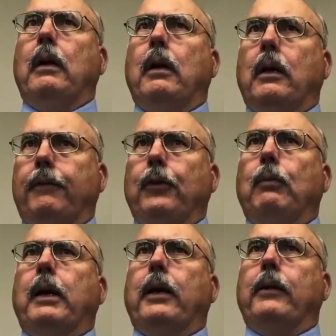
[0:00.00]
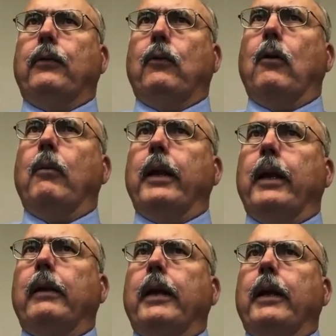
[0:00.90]
uh, the Fuel Buyers Forum,
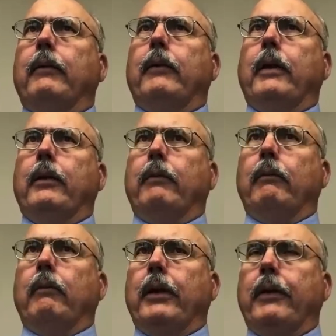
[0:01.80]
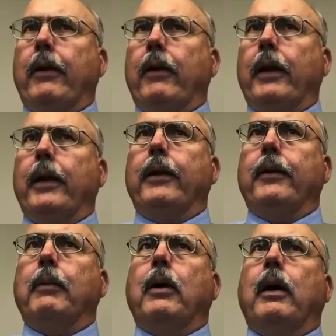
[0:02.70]
and, and, and interrogated
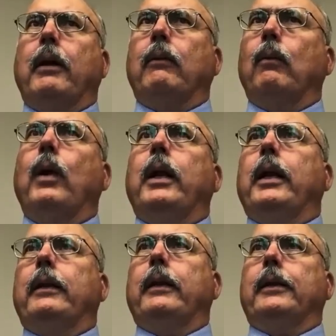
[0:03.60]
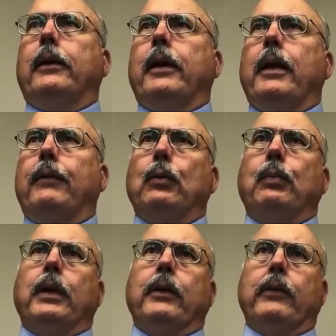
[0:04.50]
them on when they think they're going to have
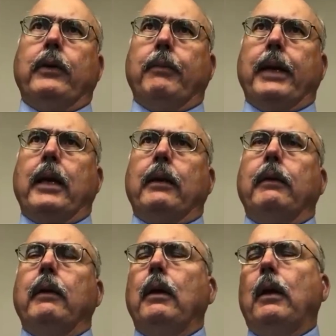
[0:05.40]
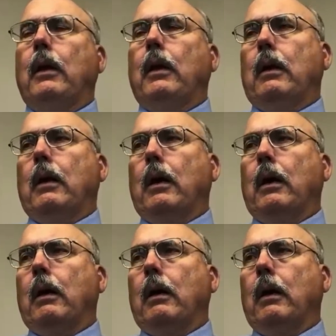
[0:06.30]
openings and demand.
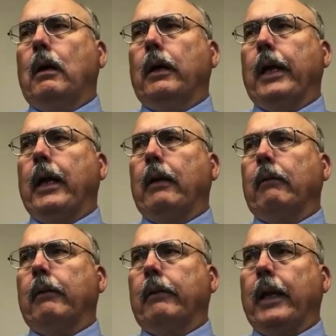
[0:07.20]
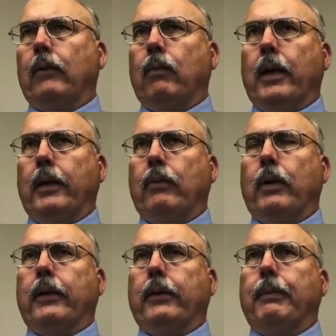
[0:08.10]
Uh, uh, and that twenty
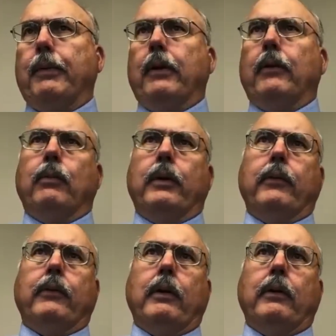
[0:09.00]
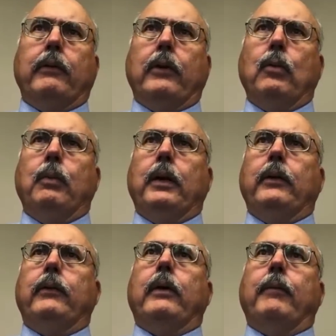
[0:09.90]
twenty-three period is when they're starting to see
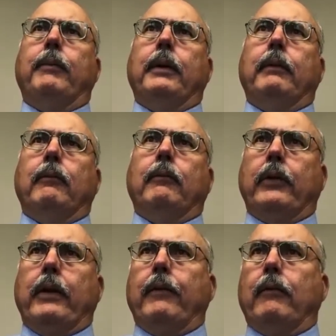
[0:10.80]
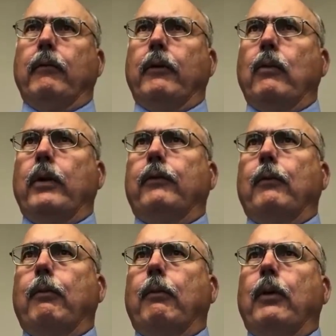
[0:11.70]
openings. I've been receiving requests for
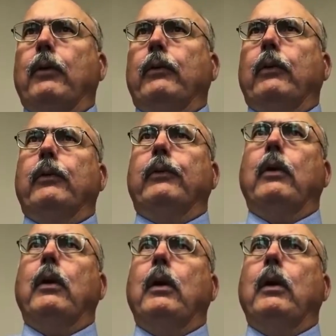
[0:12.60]
proposals